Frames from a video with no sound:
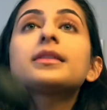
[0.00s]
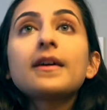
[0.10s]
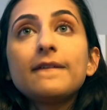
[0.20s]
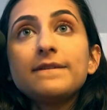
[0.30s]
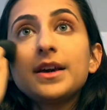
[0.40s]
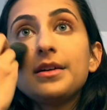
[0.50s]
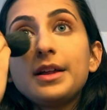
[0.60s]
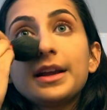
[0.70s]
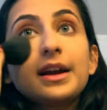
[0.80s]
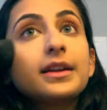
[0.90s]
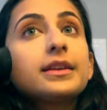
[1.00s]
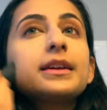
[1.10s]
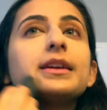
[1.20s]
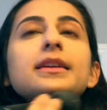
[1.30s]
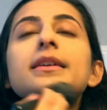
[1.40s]
as I feel like I
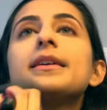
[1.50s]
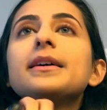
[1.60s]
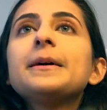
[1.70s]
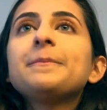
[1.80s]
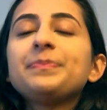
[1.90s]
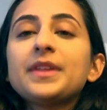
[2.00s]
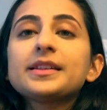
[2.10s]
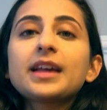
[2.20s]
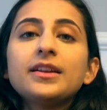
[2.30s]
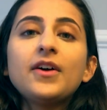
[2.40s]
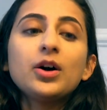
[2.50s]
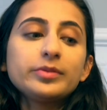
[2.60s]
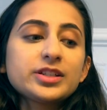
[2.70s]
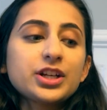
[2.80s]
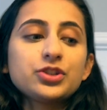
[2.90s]
need. And this kind of
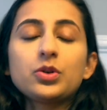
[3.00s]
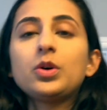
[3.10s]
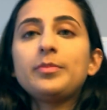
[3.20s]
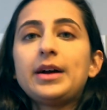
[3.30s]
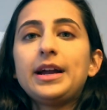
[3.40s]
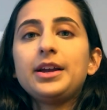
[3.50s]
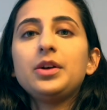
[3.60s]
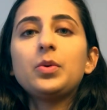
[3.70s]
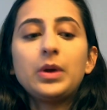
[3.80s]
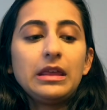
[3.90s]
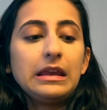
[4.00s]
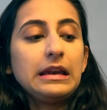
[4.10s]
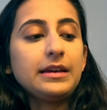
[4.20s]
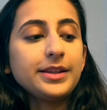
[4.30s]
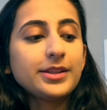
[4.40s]
helps to control my
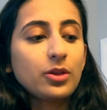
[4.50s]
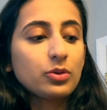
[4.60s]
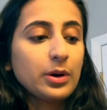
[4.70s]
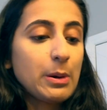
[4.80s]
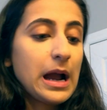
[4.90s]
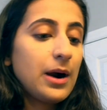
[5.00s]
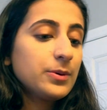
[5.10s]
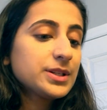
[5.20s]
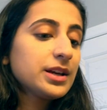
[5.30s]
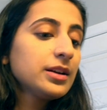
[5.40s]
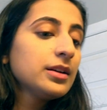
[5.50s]
oiliness throughout